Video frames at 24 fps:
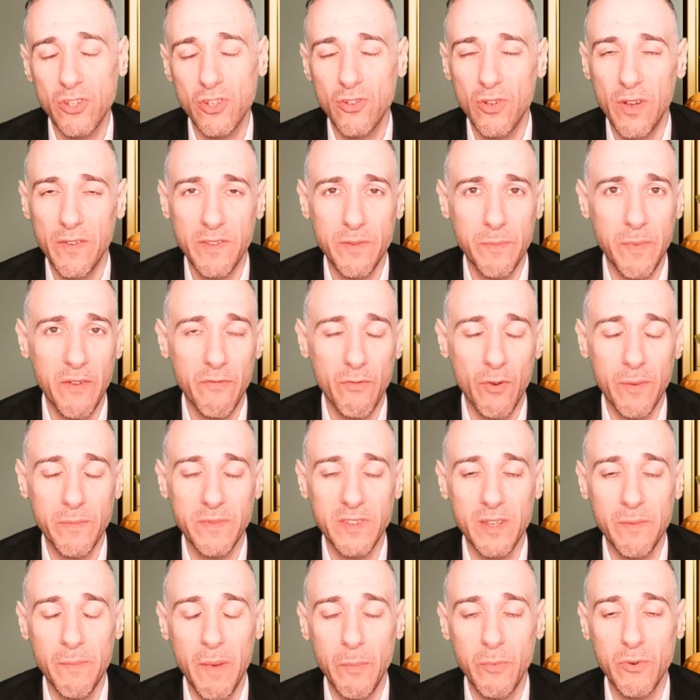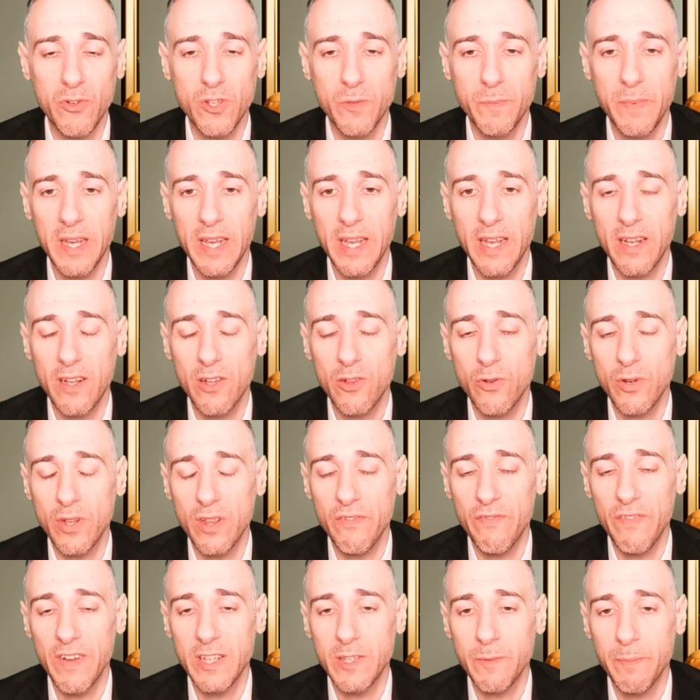You do have some FOMC members speaking, including
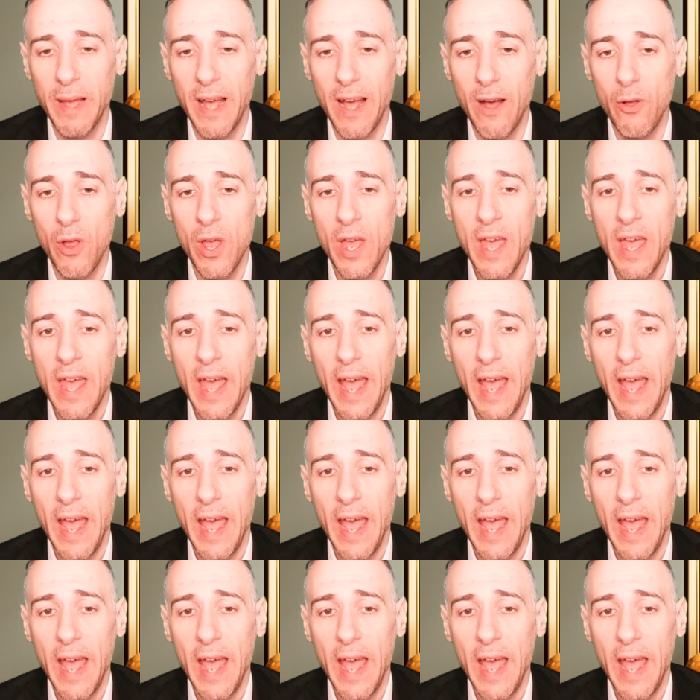the Fed's pal.